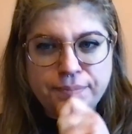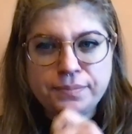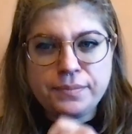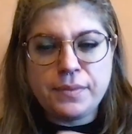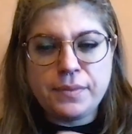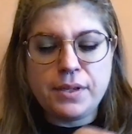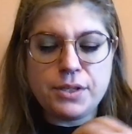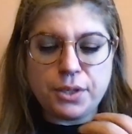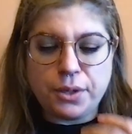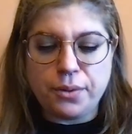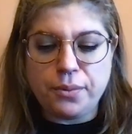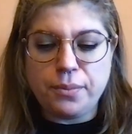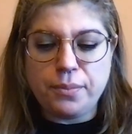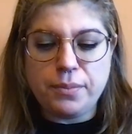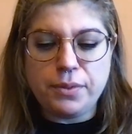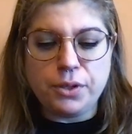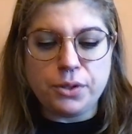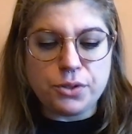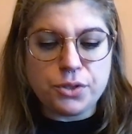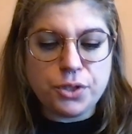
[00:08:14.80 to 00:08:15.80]
So
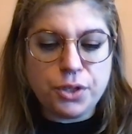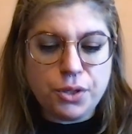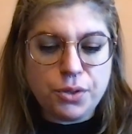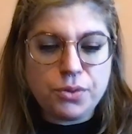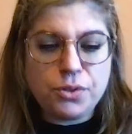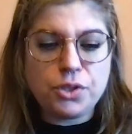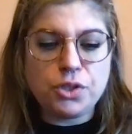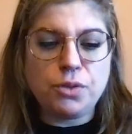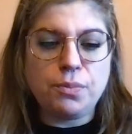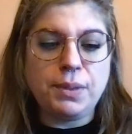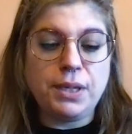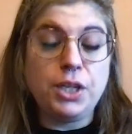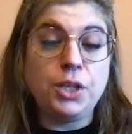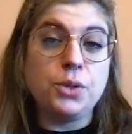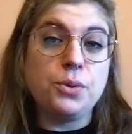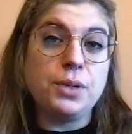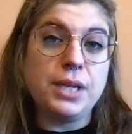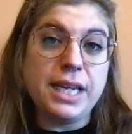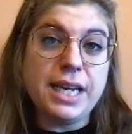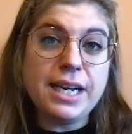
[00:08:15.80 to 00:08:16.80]
your SKUs should be
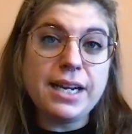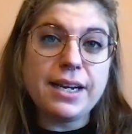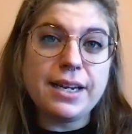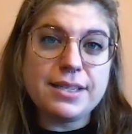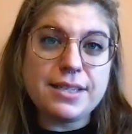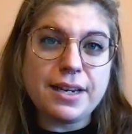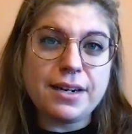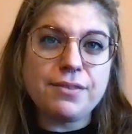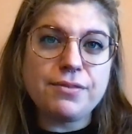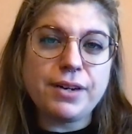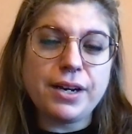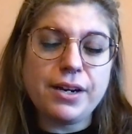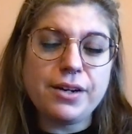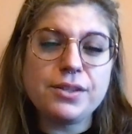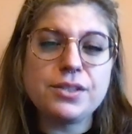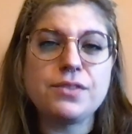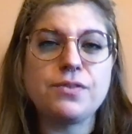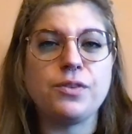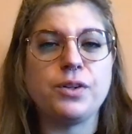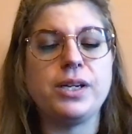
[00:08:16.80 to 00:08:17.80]
unique
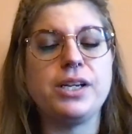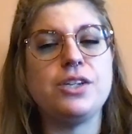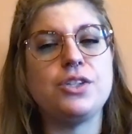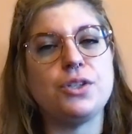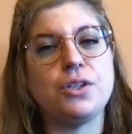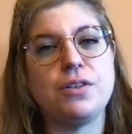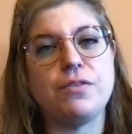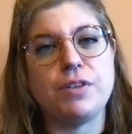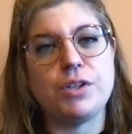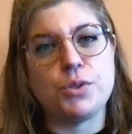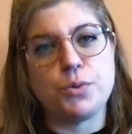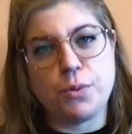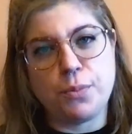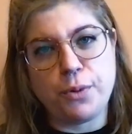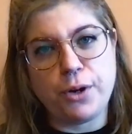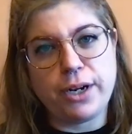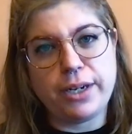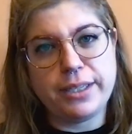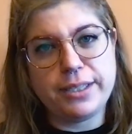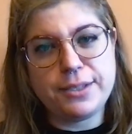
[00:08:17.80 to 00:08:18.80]
identifiers for each individual
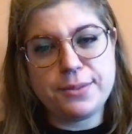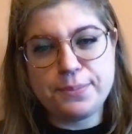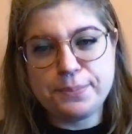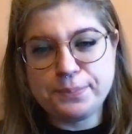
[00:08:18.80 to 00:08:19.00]
product.